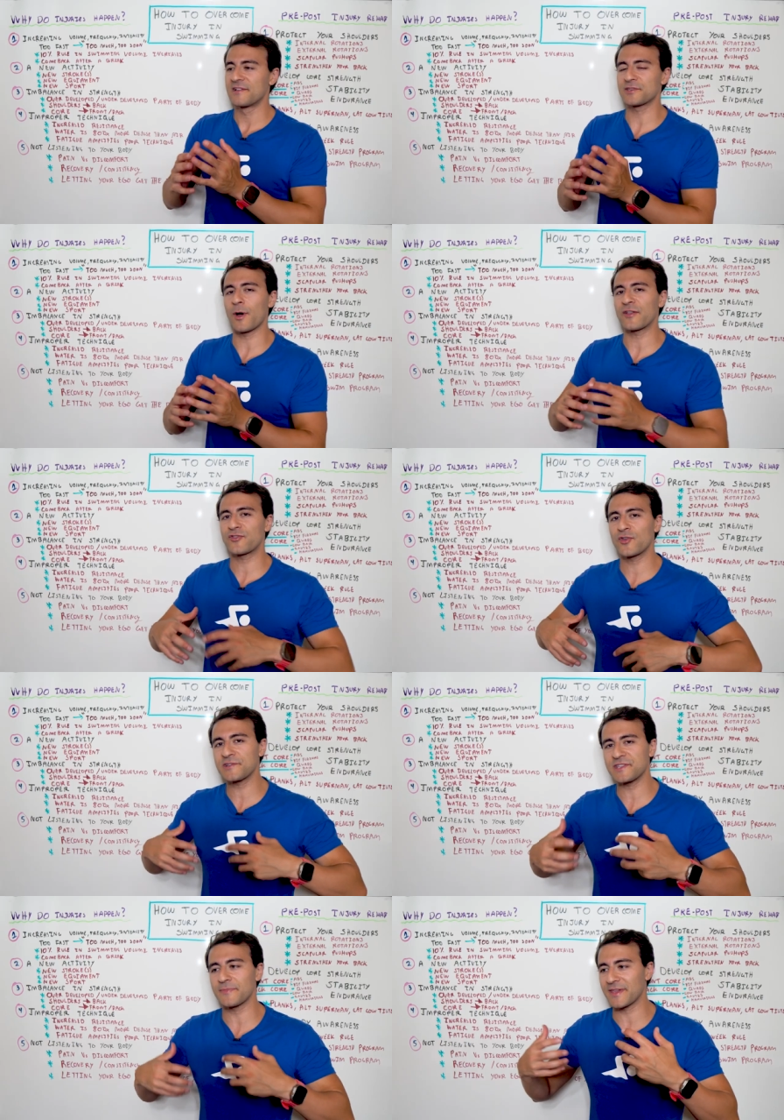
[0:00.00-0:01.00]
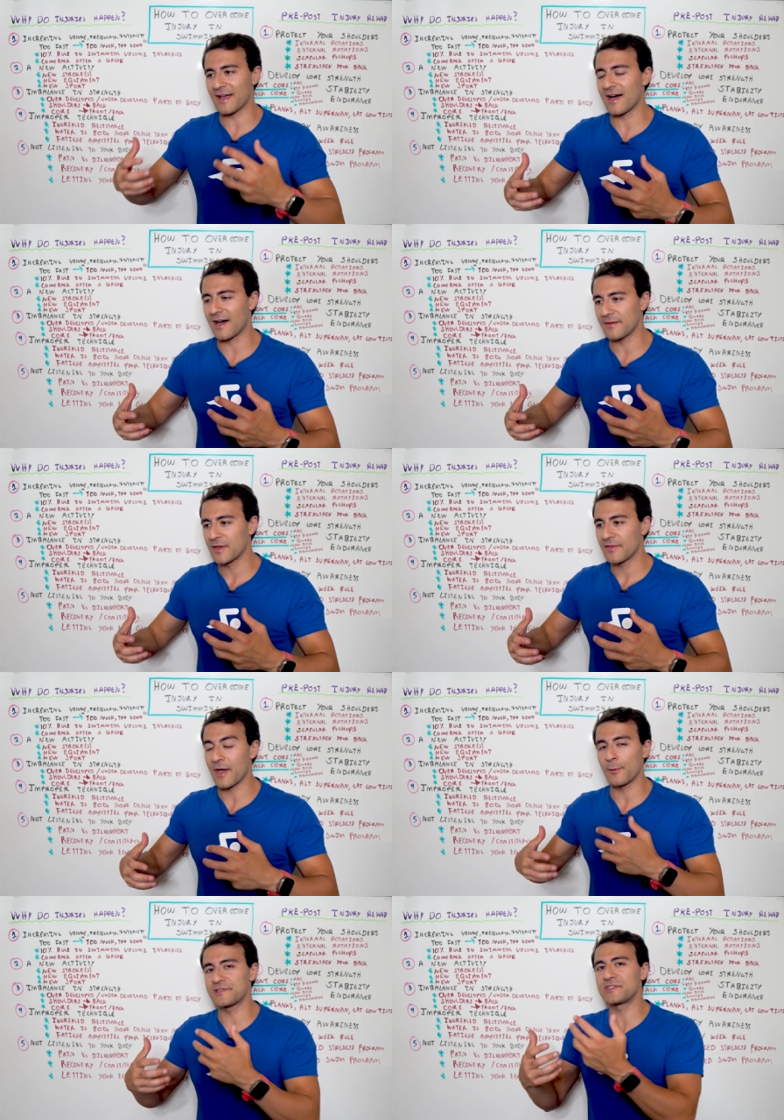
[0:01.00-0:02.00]
So I took something on
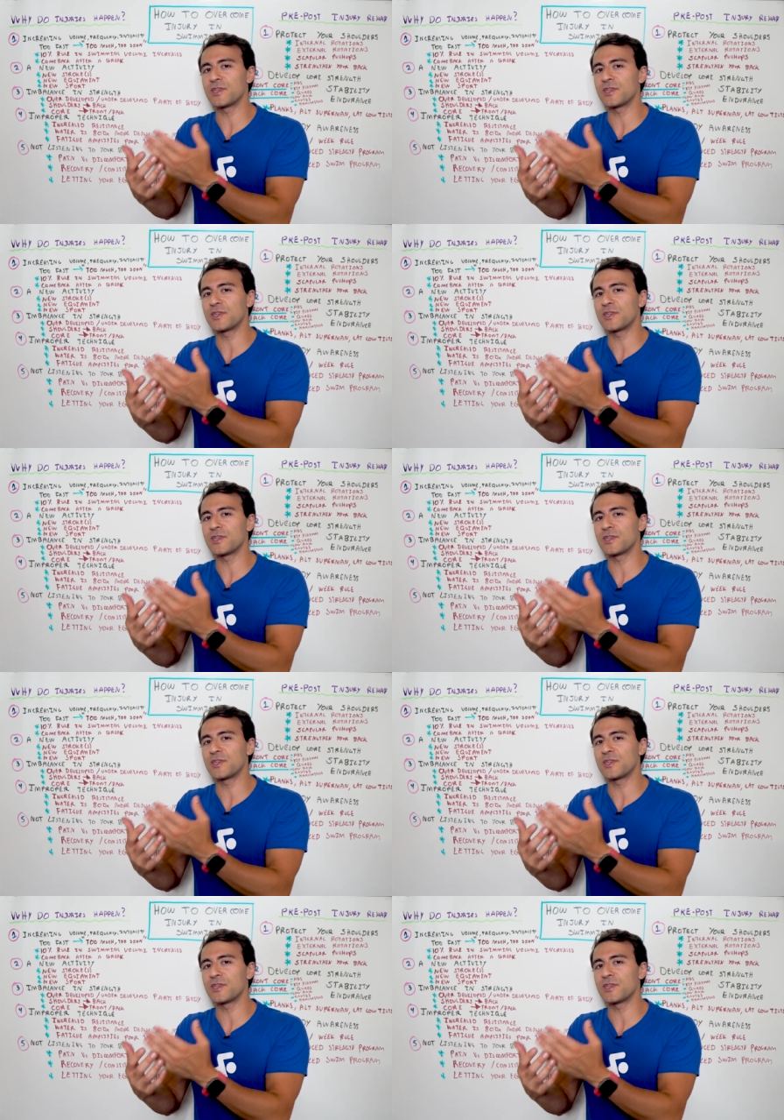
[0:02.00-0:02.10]
that was